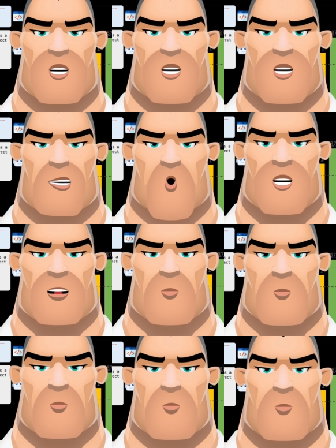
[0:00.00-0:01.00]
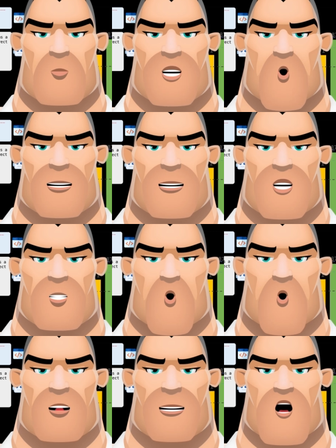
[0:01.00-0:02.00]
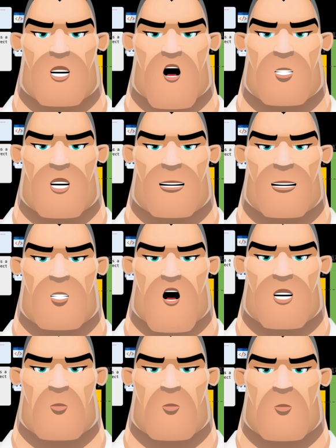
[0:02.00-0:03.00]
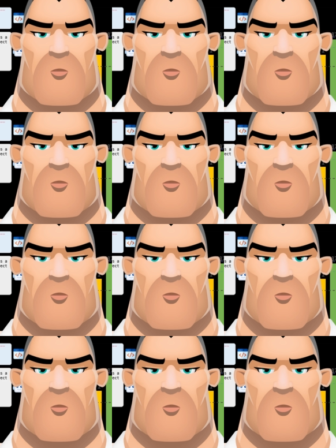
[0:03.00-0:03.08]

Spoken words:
is crucial. And these Luna dataset changes?